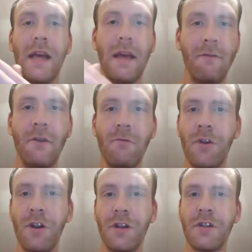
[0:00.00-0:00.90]
If you
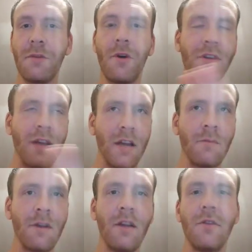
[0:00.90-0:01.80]
run into someone, you
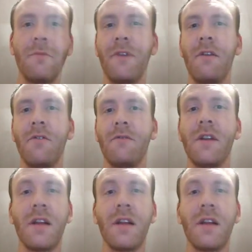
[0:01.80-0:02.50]
end up killing them, fair enough,